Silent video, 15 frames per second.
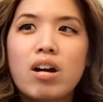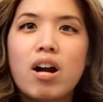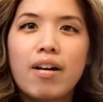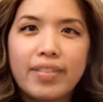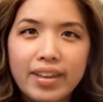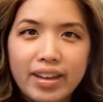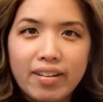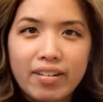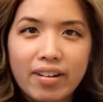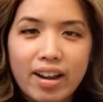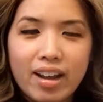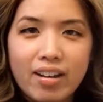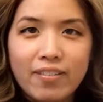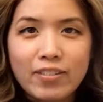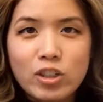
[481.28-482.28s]
on the
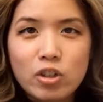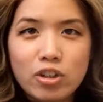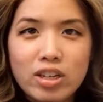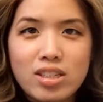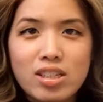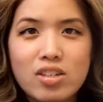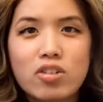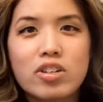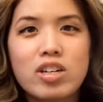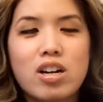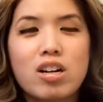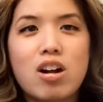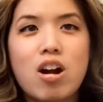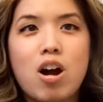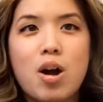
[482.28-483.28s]
internet at
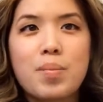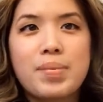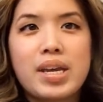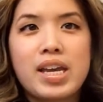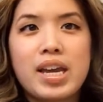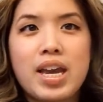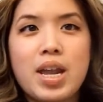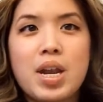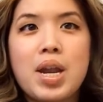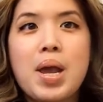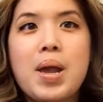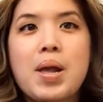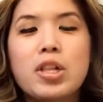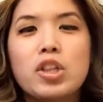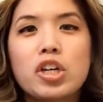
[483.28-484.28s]
victoriassecret.com and
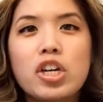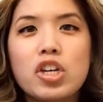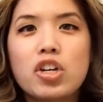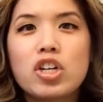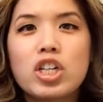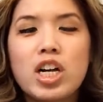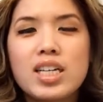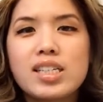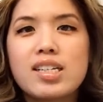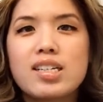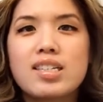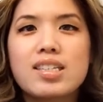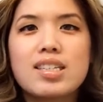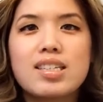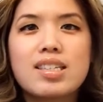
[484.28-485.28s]
look in your closet
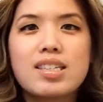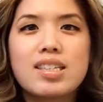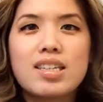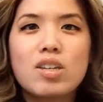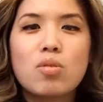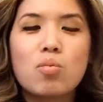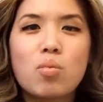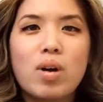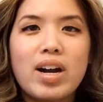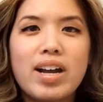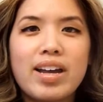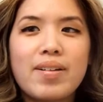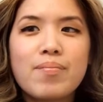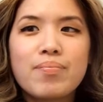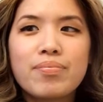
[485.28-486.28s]
and to see
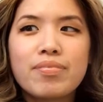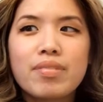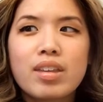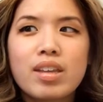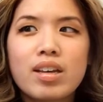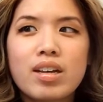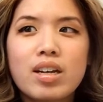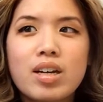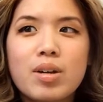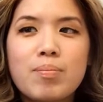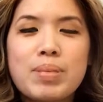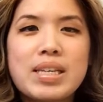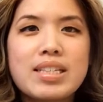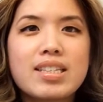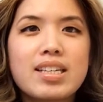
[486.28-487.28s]
what
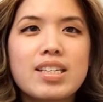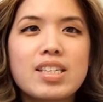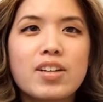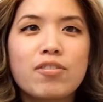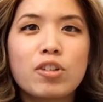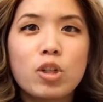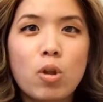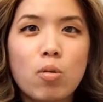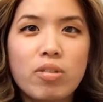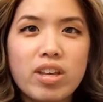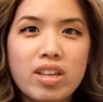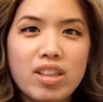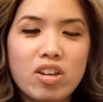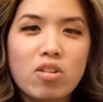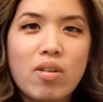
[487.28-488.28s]
pieces of
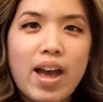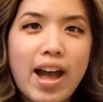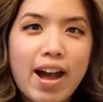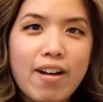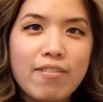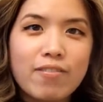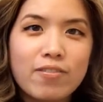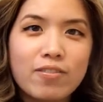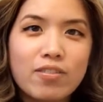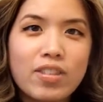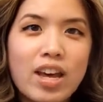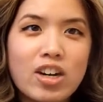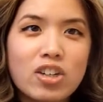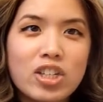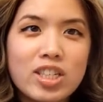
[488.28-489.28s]
clothing that you have
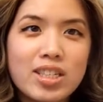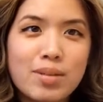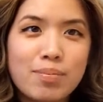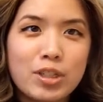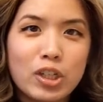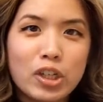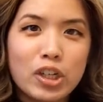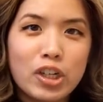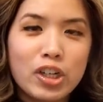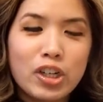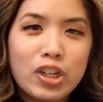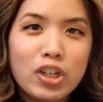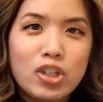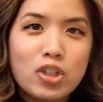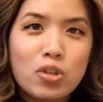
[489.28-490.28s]
that are
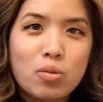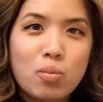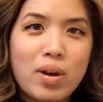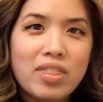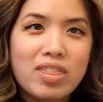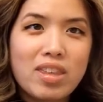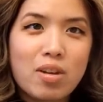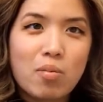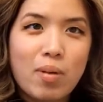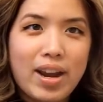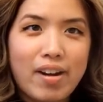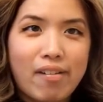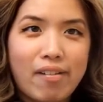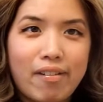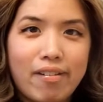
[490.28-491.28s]
similar to what they
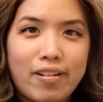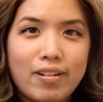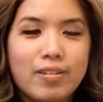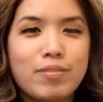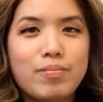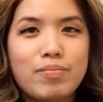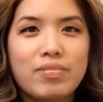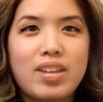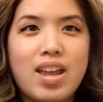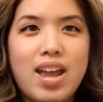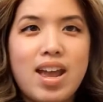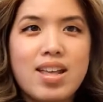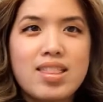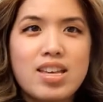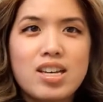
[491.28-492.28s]
wear.
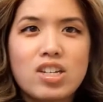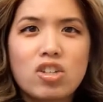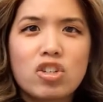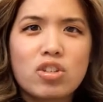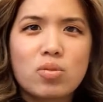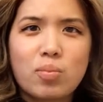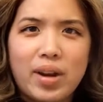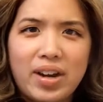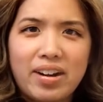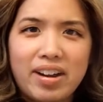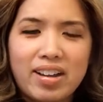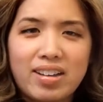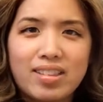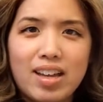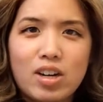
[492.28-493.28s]
And then just wear
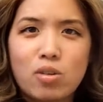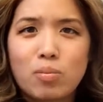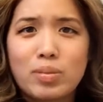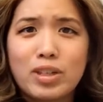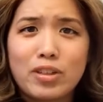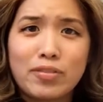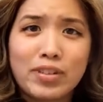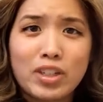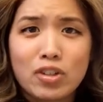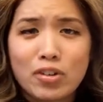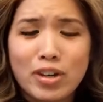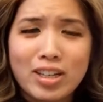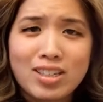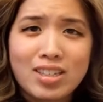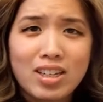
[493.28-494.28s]
it, and that'll be your
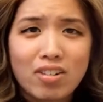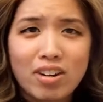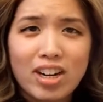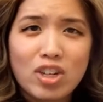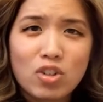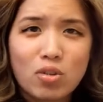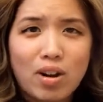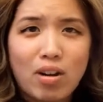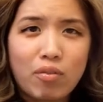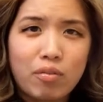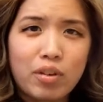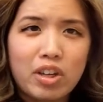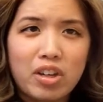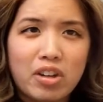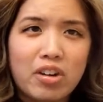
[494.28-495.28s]
Victoria's Secret angel
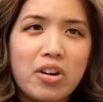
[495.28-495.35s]
outfit, you